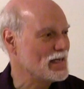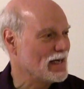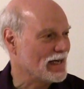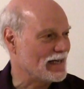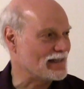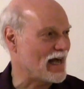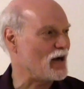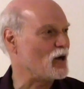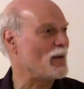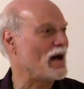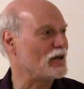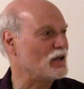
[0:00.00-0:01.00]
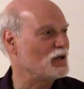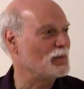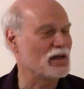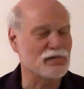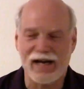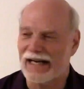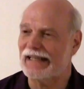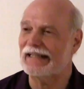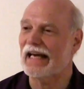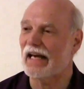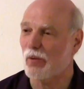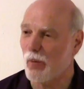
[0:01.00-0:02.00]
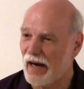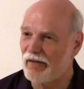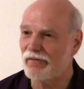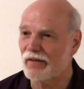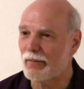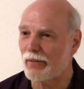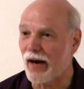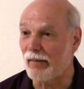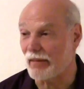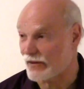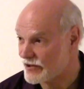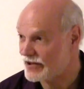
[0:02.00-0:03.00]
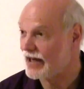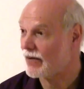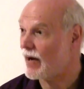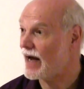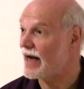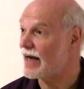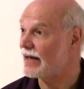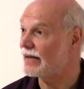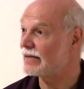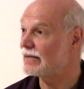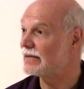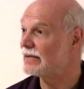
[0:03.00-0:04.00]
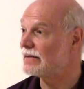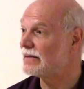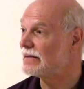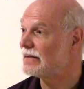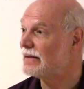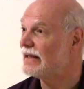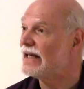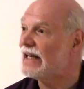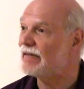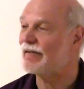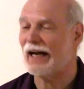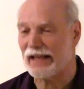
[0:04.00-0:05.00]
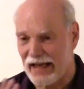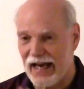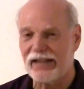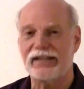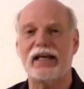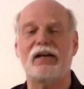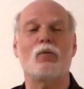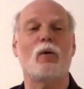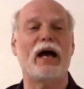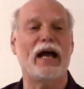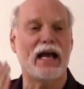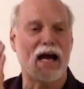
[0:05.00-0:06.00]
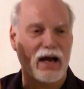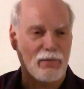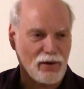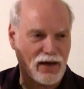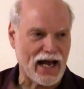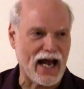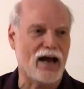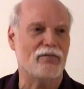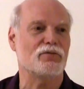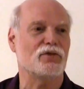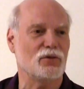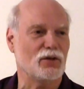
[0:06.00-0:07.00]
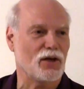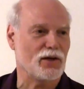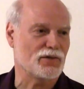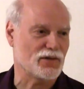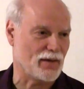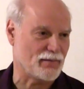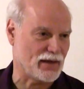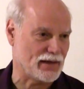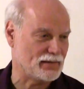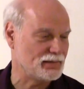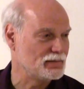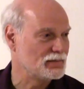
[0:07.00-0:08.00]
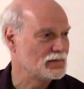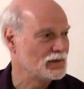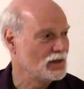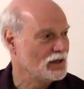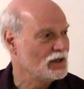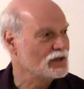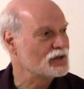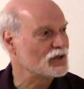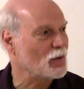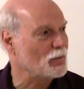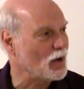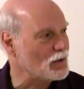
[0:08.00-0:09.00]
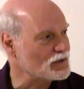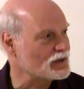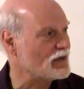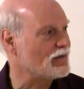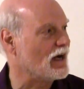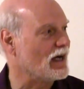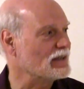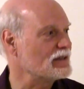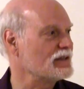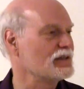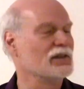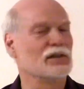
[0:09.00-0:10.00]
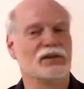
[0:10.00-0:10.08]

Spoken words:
Because I don't know about you, but if I can get away from the problem, I'll just get away. If I can't get away, I will have to learn something. So most of us,